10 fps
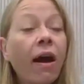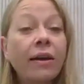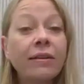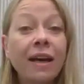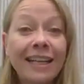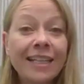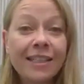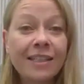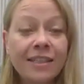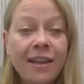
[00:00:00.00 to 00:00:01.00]
I
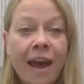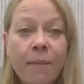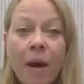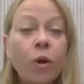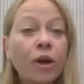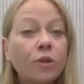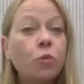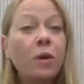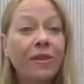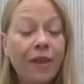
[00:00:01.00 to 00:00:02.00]
listened to them, I worked
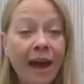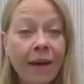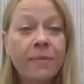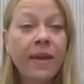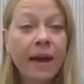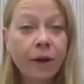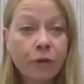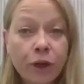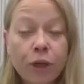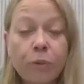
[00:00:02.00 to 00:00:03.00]
with them and their
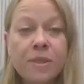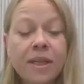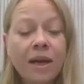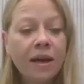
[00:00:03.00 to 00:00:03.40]
groups.